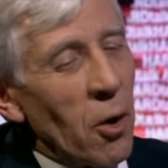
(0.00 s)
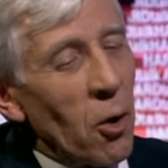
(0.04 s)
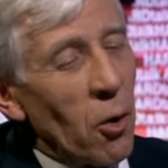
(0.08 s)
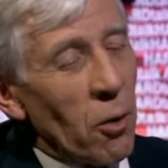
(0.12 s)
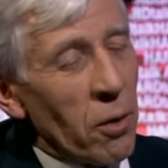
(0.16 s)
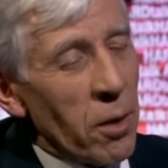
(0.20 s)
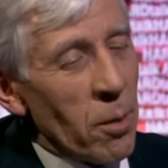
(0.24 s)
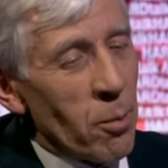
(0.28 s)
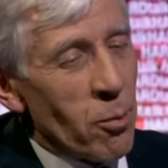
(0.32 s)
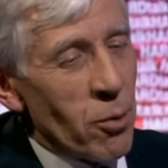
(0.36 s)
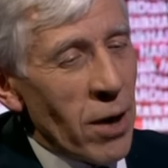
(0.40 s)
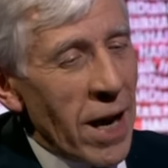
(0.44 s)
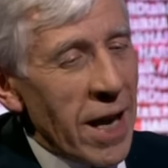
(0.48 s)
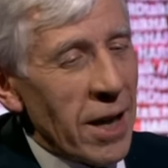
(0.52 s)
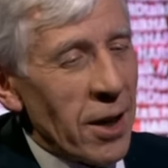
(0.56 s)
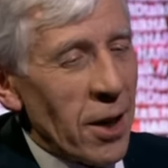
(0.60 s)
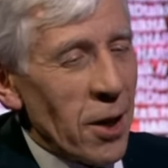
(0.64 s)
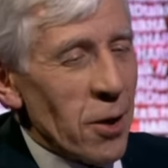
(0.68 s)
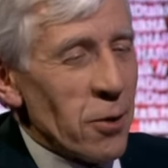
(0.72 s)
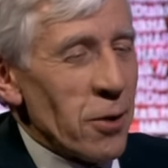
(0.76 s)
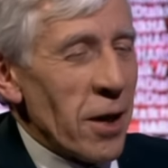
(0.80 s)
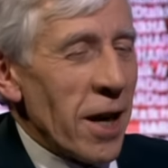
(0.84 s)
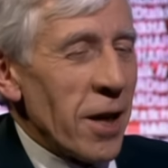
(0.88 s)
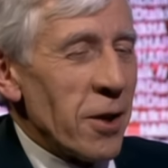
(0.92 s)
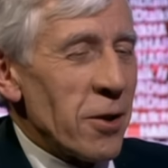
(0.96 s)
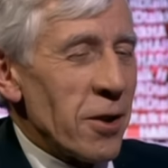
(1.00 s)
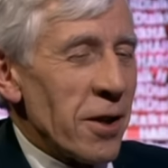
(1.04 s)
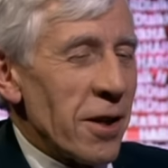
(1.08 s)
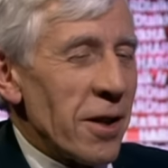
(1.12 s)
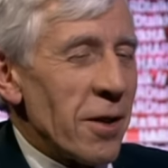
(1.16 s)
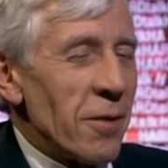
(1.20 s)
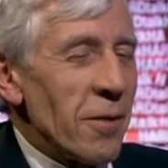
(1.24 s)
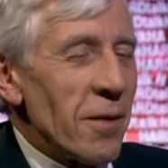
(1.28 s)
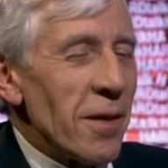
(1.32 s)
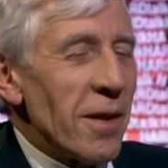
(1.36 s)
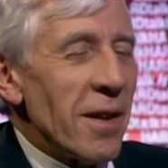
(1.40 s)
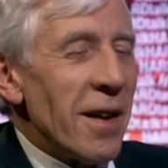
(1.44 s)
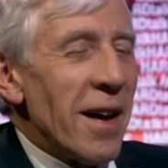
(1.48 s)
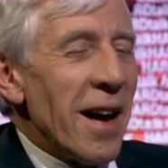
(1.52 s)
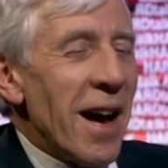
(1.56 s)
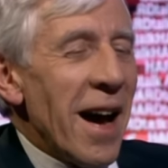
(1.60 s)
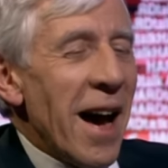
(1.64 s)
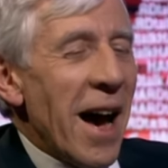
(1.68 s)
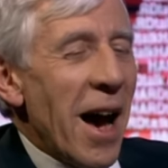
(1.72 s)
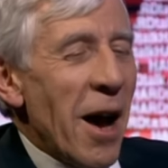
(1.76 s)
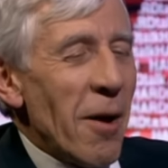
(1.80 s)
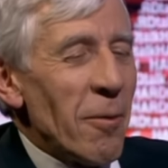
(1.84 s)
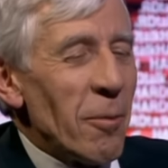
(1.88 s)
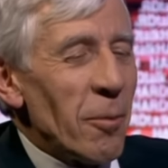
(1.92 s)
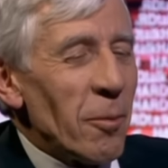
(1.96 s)
Or the brainy Satan.
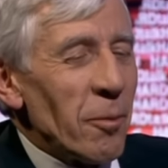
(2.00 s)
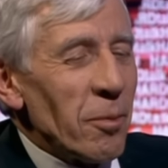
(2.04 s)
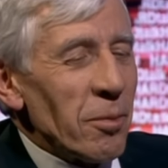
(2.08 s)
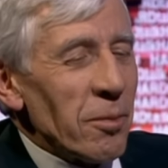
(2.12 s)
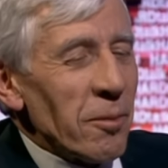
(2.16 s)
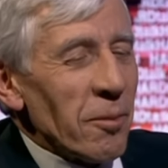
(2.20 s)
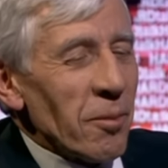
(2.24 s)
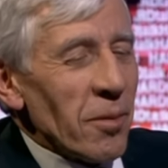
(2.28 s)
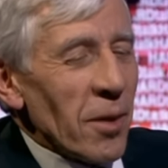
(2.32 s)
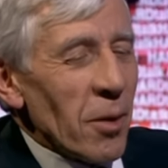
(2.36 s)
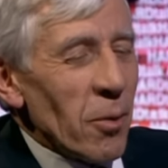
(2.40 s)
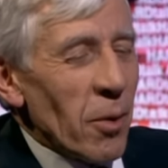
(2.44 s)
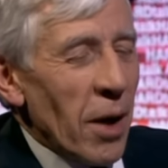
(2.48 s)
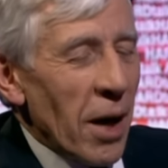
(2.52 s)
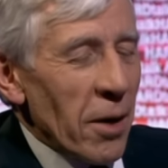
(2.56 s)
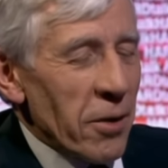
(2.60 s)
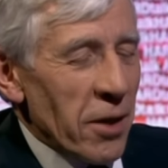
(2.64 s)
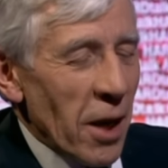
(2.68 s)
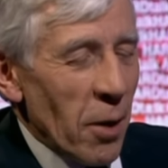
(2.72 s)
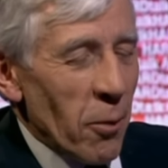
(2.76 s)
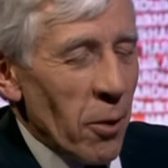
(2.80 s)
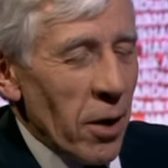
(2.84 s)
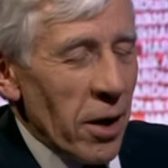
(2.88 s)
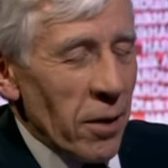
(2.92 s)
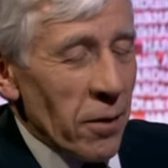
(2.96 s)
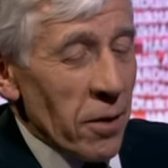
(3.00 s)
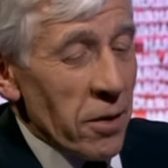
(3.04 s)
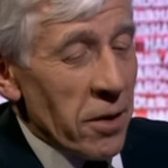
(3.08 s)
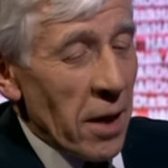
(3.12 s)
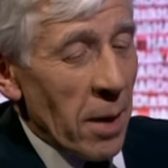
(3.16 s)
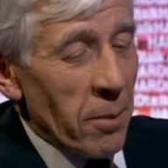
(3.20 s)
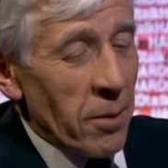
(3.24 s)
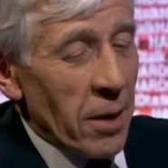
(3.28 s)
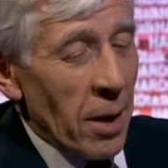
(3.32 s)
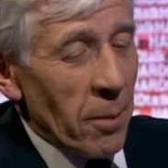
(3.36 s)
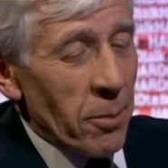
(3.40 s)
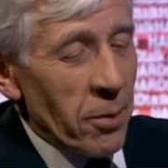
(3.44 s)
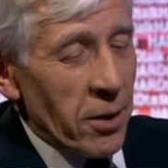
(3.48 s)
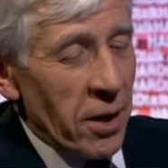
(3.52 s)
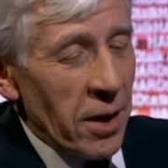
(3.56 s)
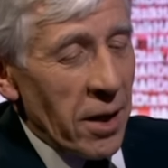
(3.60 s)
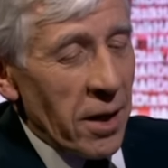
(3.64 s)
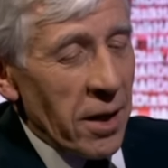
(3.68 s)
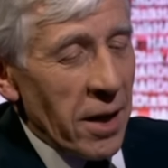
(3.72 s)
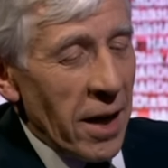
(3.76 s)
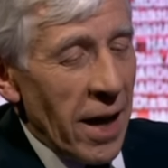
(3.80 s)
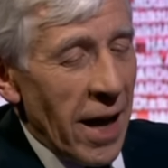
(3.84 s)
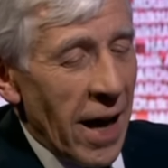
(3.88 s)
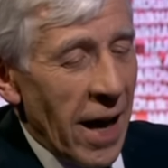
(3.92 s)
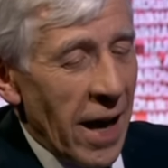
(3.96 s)
I say we're in the same
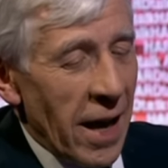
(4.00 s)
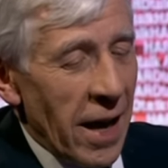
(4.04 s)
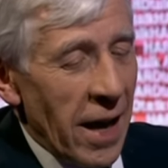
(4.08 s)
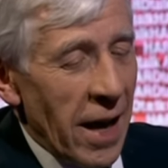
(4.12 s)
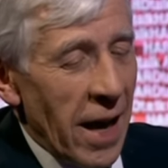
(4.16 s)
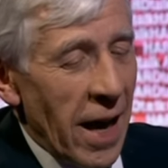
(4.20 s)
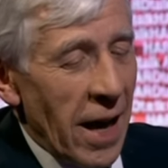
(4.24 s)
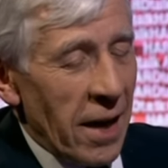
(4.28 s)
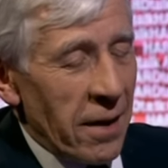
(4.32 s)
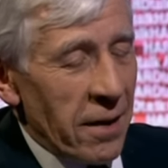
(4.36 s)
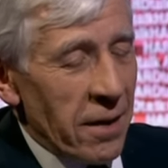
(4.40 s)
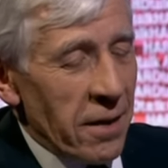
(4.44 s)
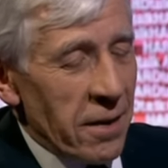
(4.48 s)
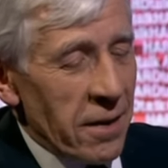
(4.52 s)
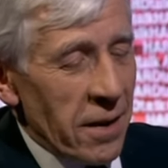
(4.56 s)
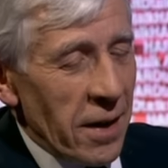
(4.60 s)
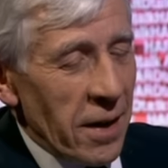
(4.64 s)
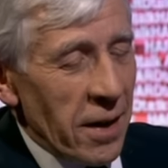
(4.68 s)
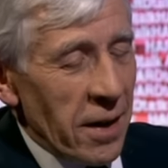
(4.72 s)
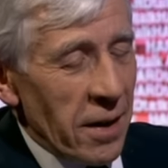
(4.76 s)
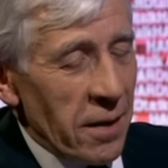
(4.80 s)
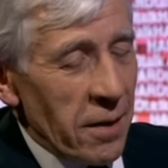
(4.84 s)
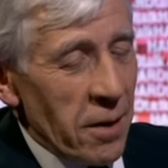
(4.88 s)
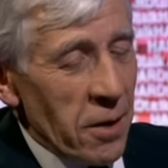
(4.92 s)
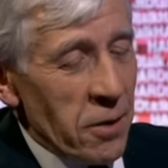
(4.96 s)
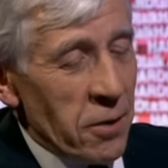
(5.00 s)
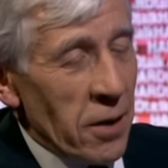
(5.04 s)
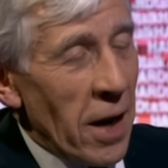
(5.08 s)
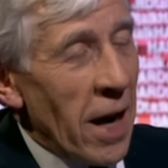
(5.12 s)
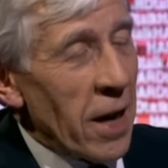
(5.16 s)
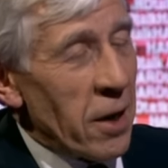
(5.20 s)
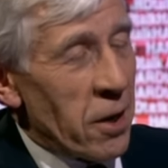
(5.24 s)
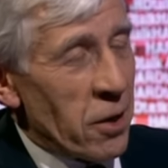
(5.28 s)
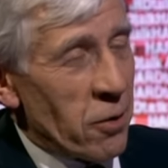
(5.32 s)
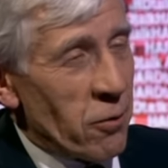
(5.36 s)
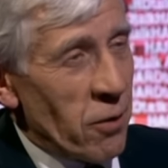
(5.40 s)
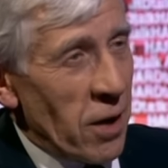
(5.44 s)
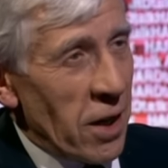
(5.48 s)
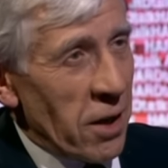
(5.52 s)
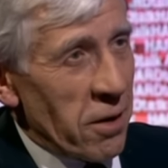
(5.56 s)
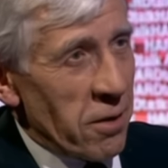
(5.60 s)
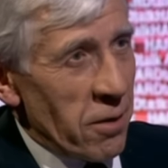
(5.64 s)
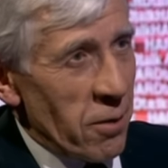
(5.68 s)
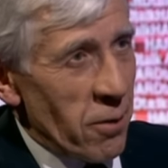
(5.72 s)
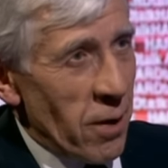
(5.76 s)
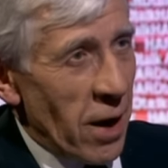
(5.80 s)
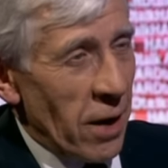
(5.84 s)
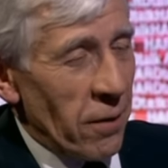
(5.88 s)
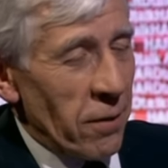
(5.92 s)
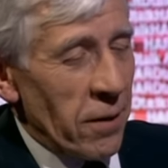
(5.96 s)
company, and the side
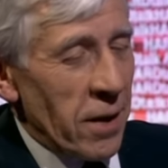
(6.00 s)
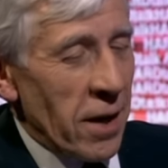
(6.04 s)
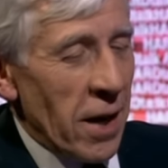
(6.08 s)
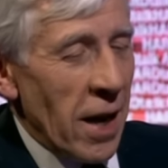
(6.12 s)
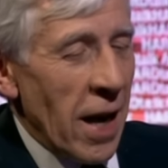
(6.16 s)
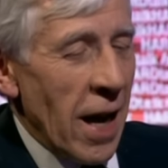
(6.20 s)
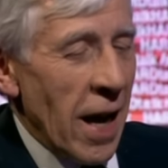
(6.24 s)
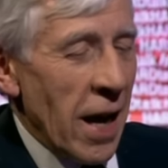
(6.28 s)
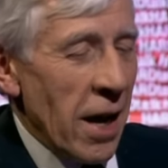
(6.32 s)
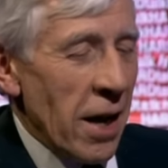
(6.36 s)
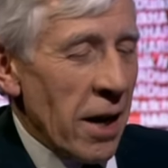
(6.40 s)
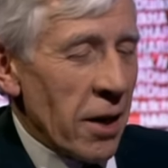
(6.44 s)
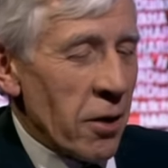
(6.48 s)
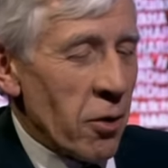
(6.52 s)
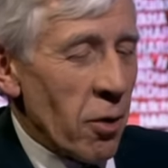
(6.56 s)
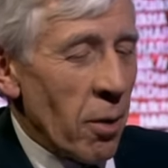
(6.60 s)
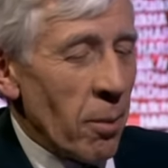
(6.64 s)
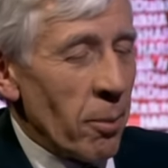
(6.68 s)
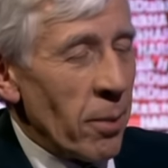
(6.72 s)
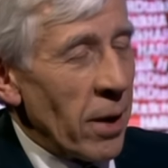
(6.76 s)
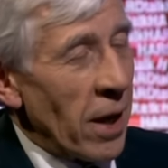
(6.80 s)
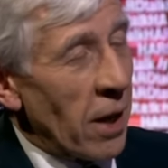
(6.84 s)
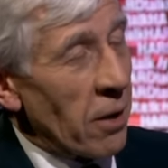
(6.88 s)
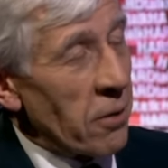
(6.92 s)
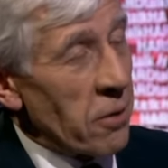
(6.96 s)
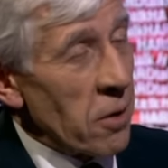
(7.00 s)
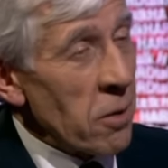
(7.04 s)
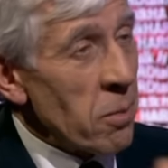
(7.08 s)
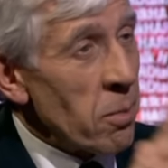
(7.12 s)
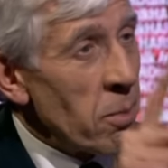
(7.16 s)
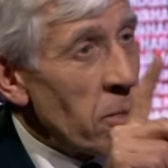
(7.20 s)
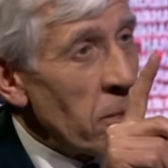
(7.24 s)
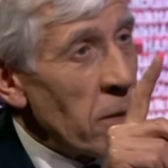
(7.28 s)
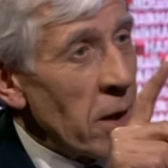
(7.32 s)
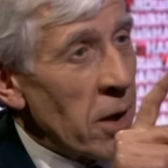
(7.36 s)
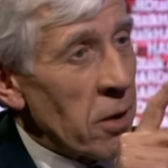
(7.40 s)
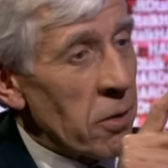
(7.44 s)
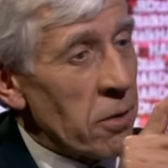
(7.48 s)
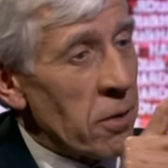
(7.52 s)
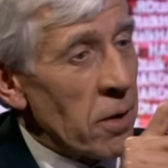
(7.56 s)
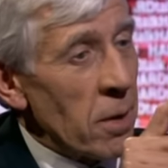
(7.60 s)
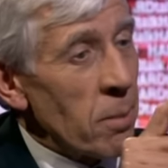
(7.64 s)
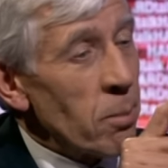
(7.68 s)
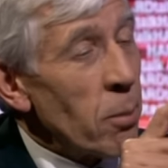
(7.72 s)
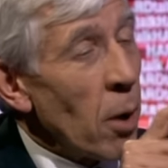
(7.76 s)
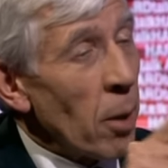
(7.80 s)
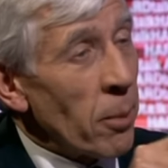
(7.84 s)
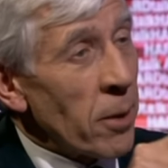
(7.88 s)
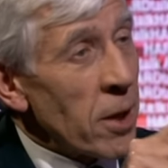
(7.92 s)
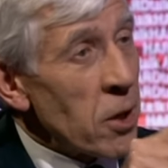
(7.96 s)
street around our compound is the
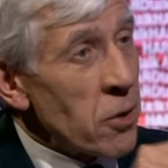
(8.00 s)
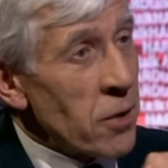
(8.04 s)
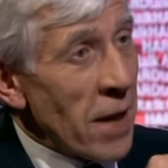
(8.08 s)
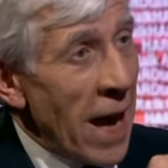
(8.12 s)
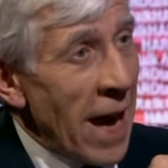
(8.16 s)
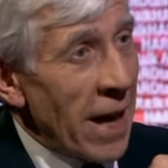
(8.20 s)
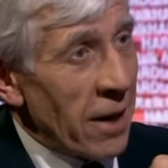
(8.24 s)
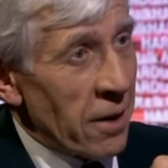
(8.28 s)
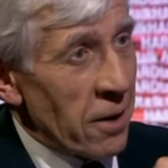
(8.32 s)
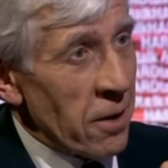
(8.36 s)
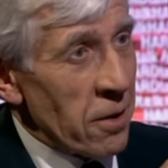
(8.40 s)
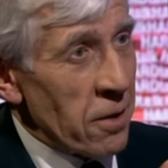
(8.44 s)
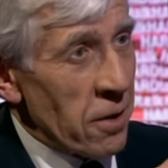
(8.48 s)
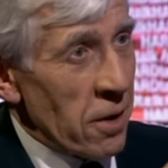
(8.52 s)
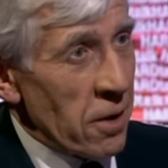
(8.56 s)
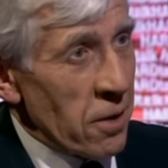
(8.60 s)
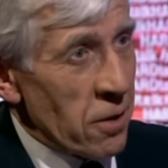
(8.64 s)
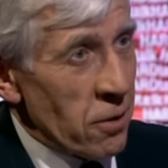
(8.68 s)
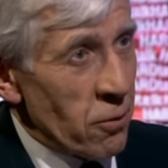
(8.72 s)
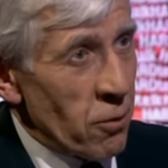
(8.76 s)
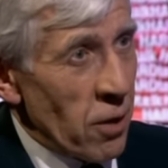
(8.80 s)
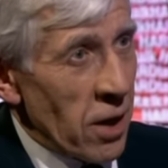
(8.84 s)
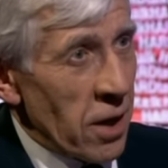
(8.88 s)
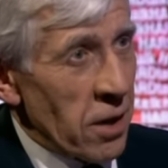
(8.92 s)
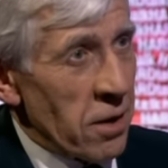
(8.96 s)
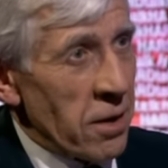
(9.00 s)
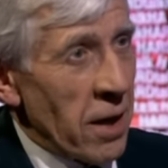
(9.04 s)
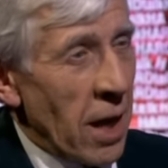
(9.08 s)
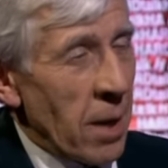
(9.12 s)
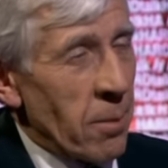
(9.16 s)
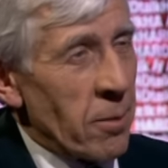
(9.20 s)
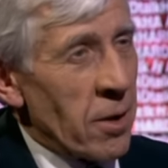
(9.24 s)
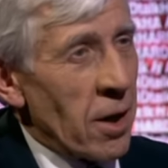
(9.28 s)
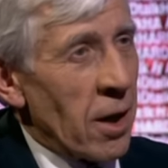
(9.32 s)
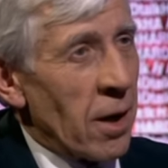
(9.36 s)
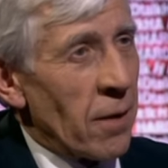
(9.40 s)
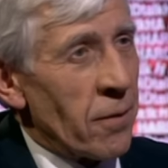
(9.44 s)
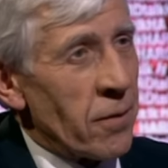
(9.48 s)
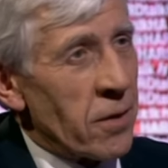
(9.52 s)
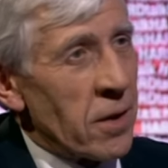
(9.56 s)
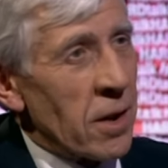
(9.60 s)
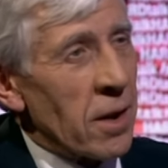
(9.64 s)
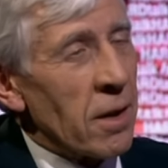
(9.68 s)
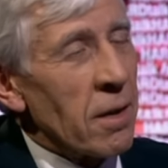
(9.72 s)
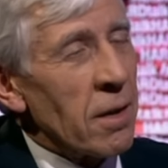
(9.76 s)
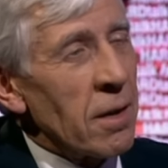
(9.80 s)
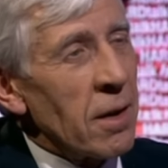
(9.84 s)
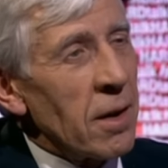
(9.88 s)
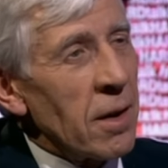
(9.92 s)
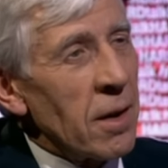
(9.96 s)
Bobby Sands Street, named
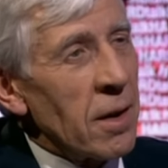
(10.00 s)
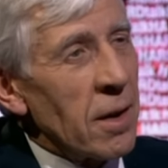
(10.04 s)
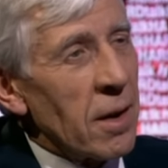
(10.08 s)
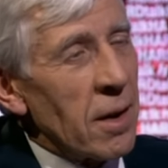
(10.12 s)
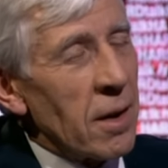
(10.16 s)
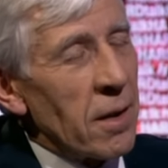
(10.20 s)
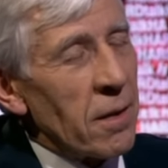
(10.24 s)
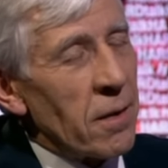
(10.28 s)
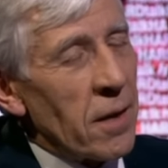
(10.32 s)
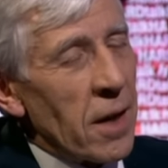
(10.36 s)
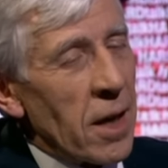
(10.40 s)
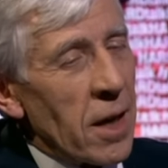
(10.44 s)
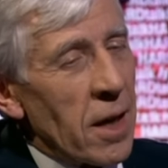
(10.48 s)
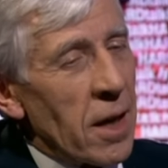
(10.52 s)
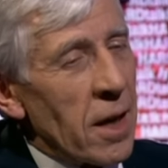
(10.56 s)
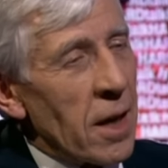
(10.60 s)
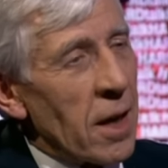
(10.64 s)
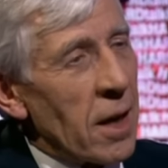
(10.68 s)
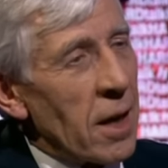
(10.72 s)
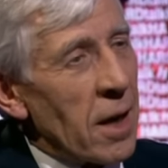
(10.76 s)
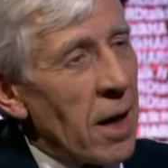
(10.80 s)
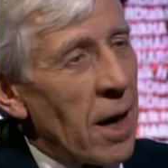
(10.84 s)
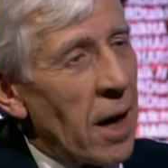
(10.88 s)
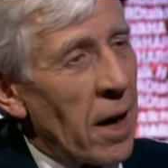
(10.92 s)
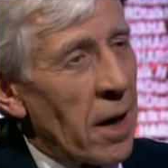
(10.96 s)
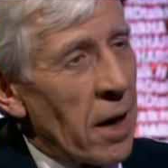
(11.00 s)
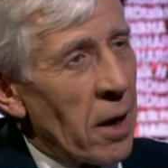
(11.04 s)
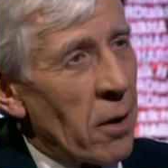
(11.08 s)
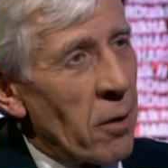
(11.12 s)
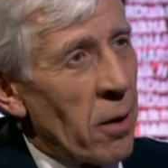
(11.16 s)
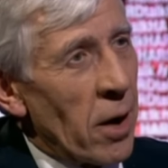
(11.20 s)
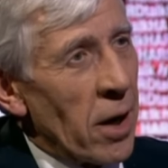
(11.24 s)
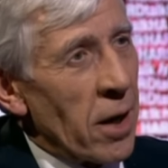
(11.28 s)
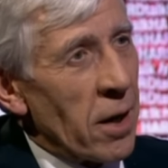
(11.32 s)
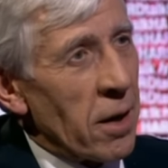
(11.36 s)
after the IRA